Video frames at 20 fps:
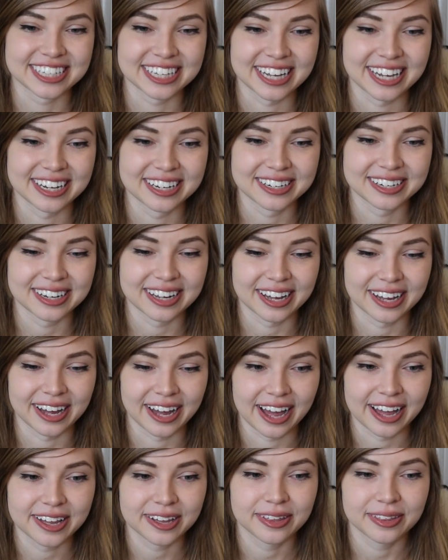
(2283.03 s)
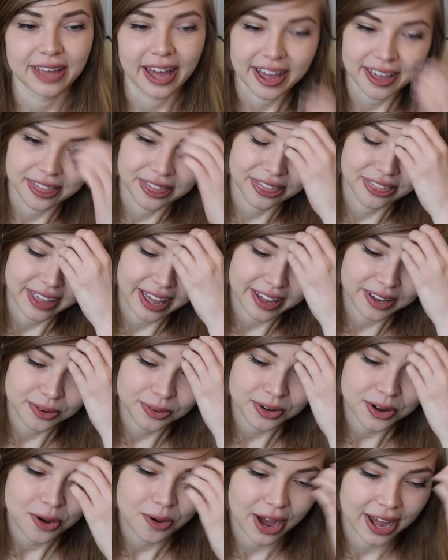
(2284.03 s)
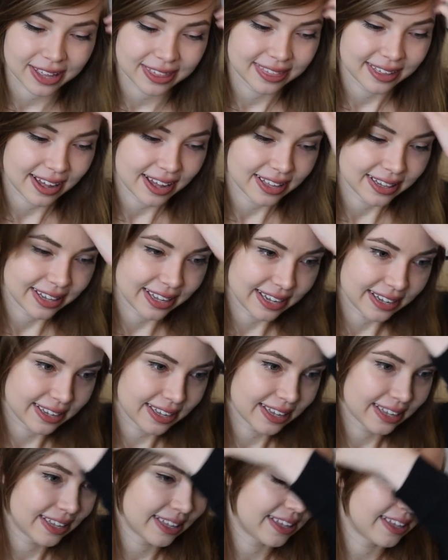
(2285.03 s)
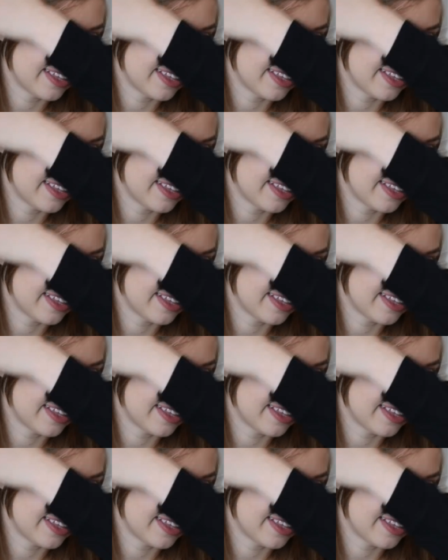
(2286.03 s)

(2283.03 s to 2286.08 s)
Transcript: And I don't know, I thought like